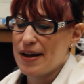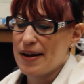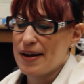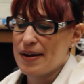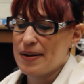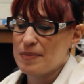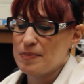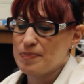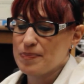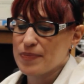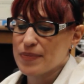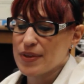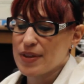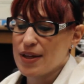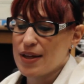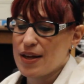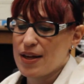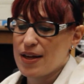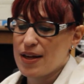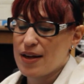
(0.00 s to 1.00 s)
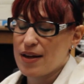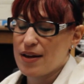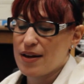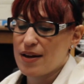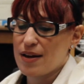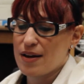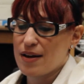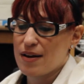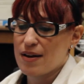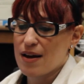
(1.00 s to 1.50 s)
Let
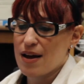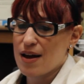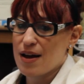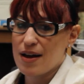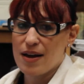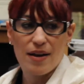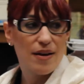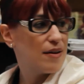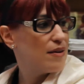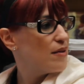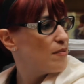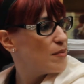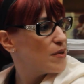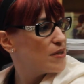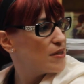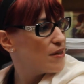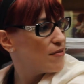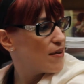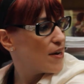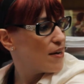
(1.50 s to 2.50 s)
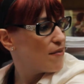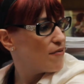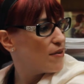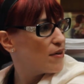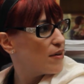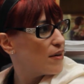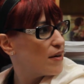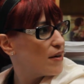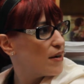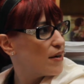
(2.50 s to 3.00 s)
me see if I
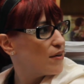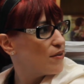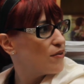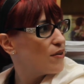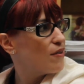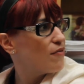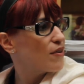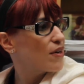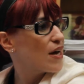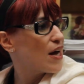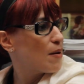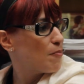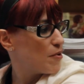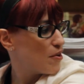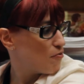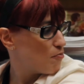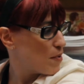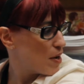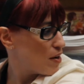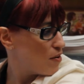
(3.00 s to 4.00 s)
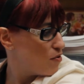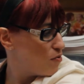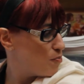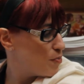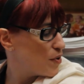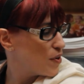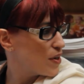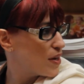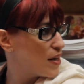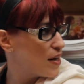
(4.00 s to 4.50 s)
don't have a copy of my own
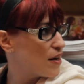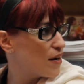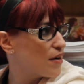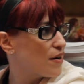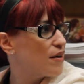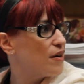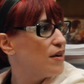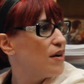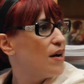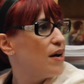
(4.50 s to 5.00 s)
book here.